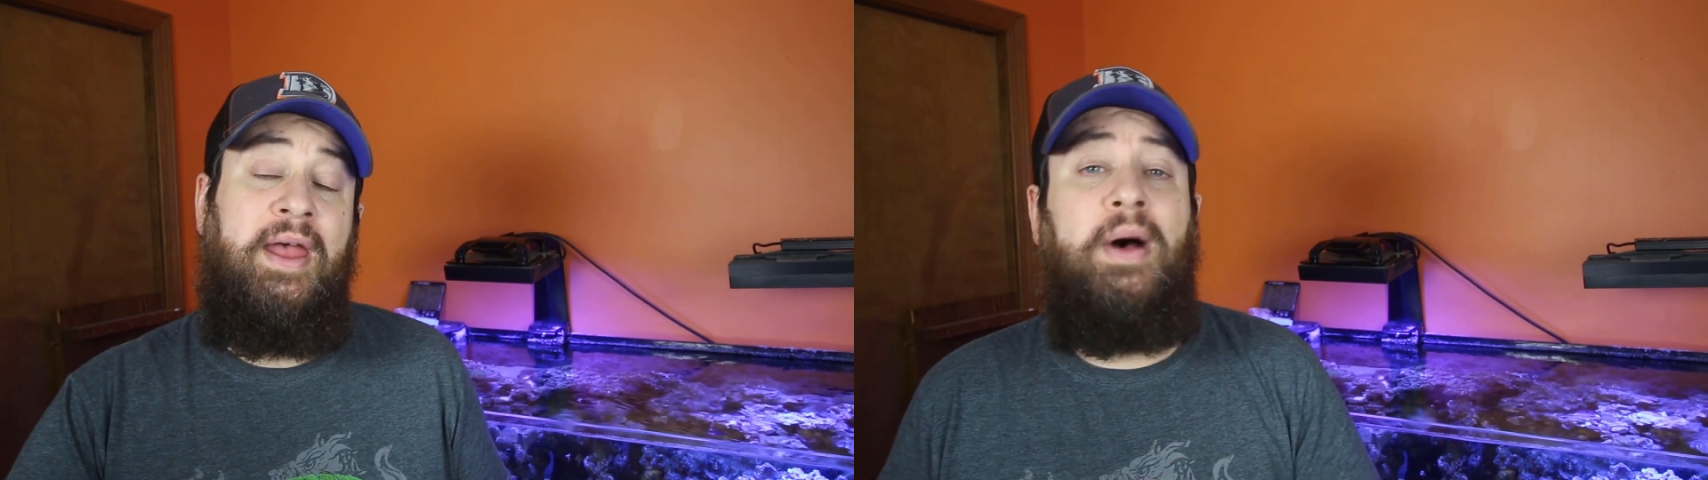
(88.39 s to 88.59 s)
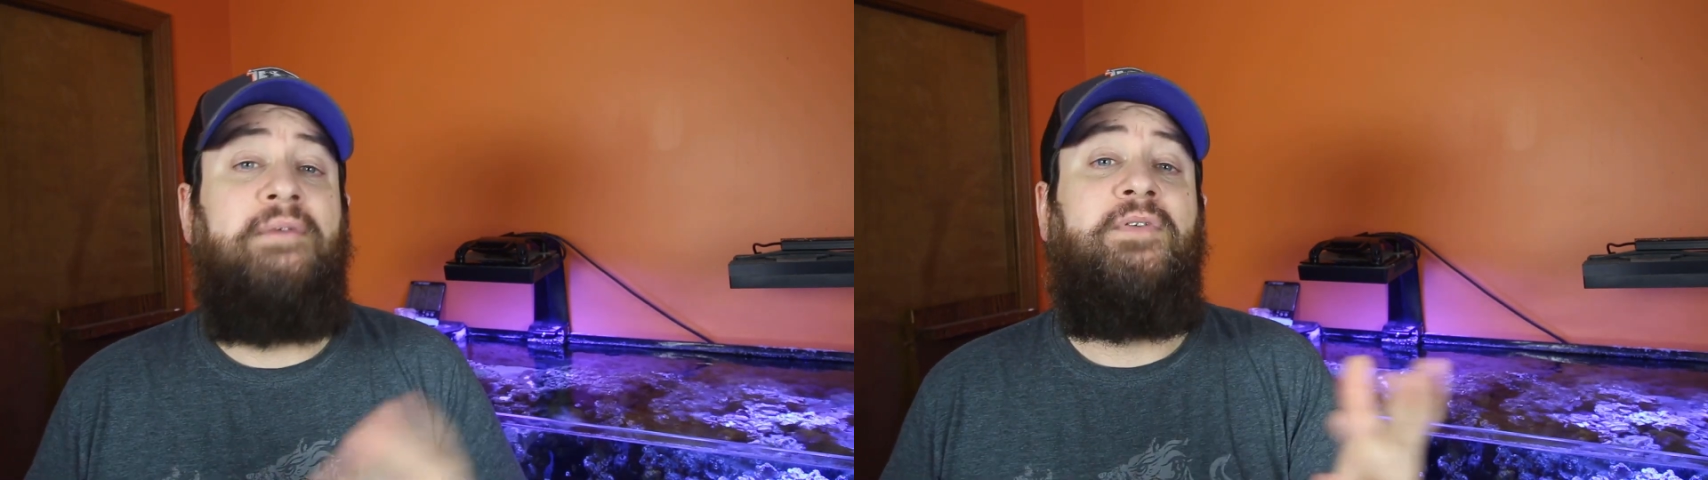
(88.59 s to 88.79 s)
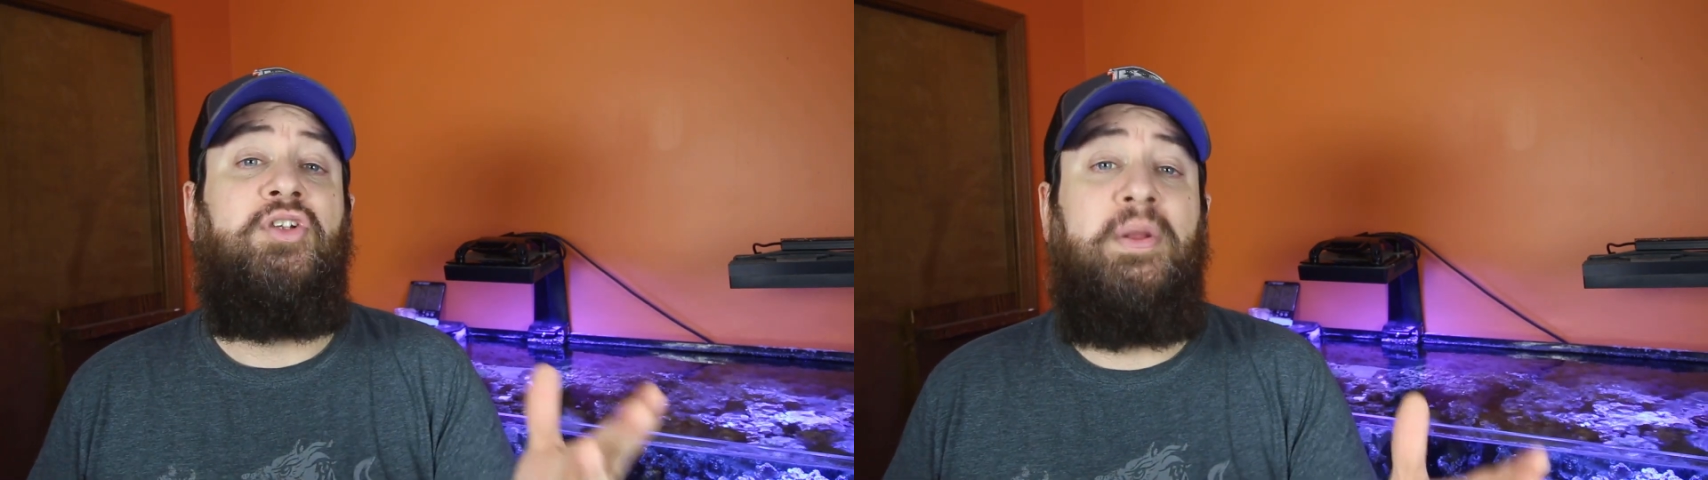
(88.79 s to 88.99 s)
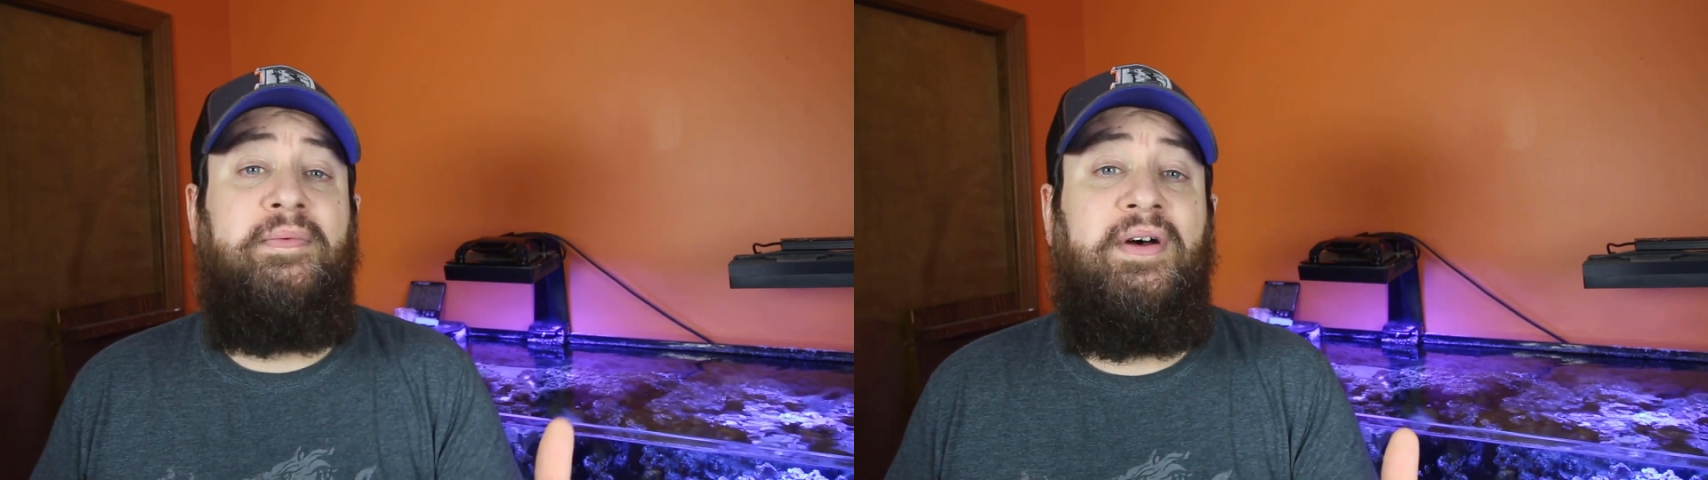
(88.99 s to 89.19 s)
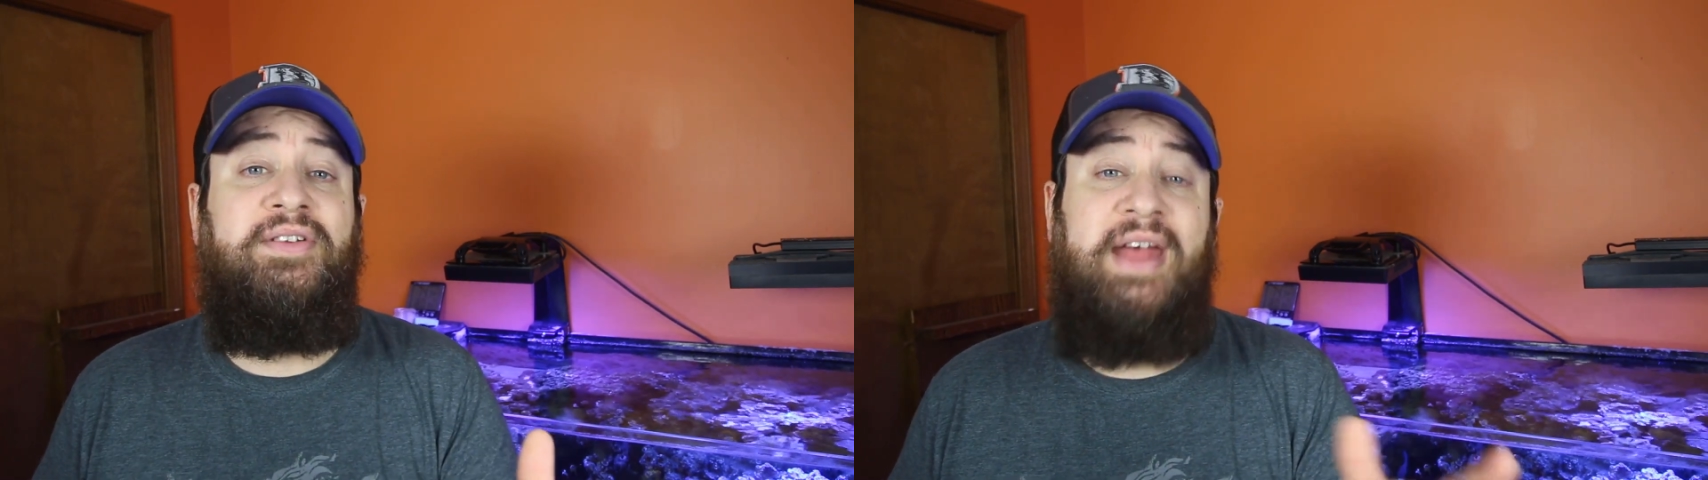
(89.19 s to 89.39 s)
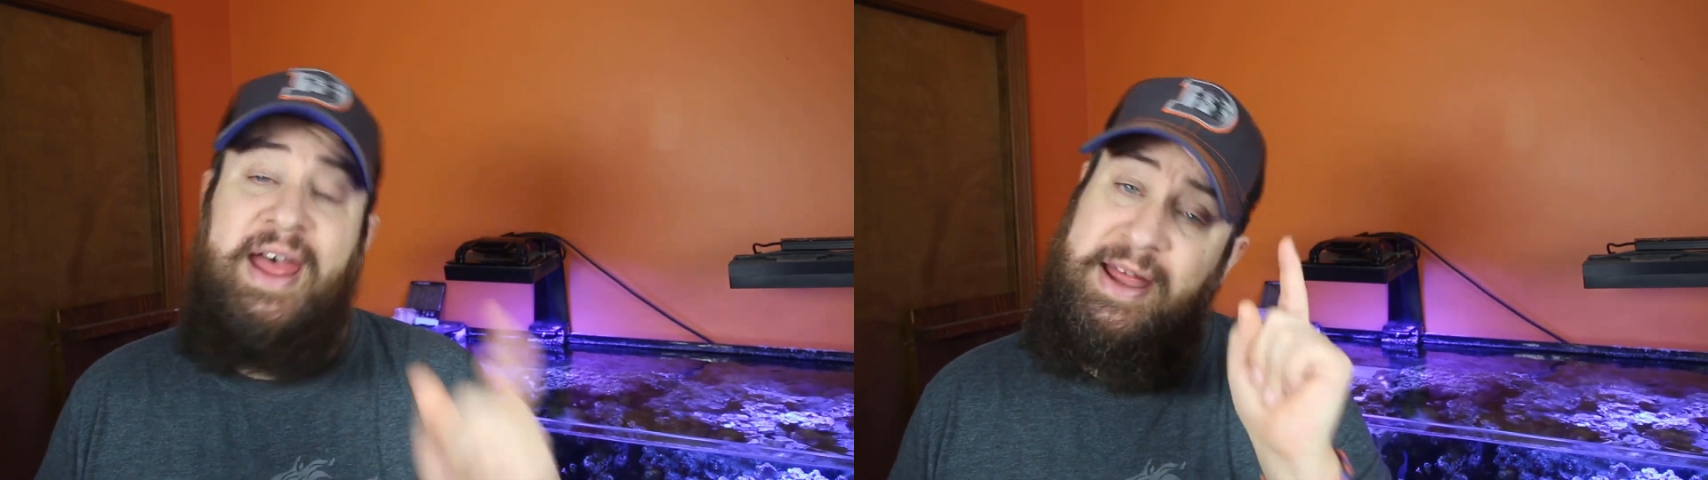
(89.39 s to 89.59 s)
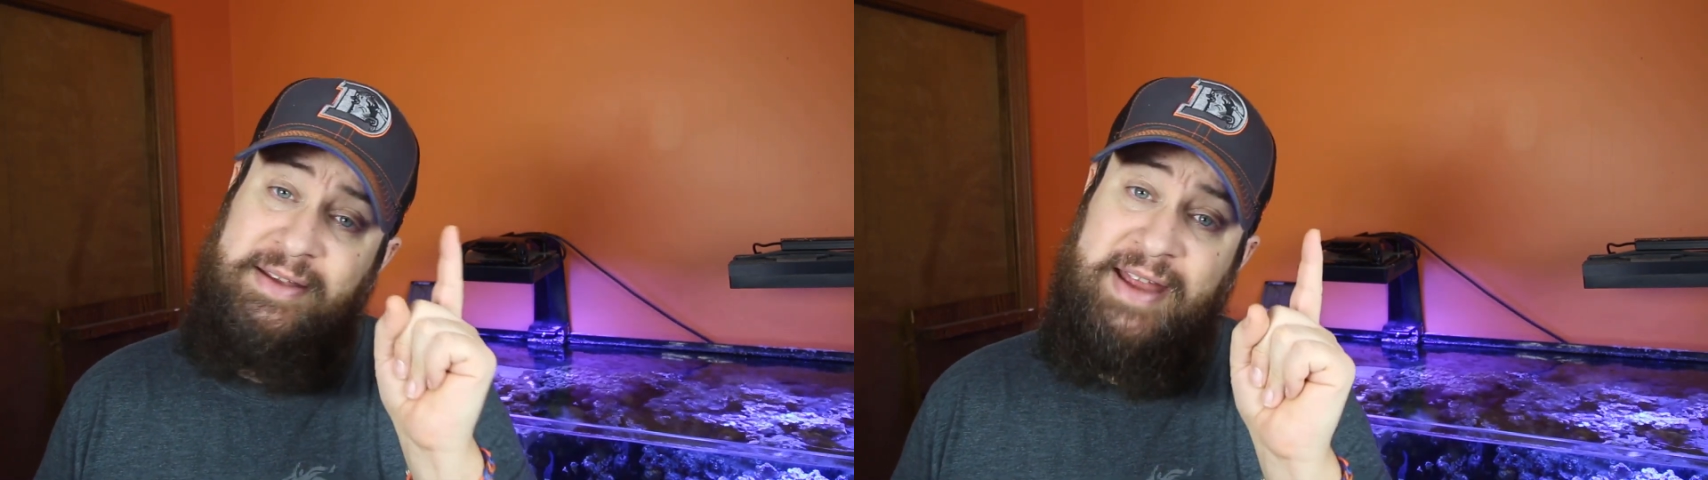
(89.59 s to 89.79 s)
but for some of us that has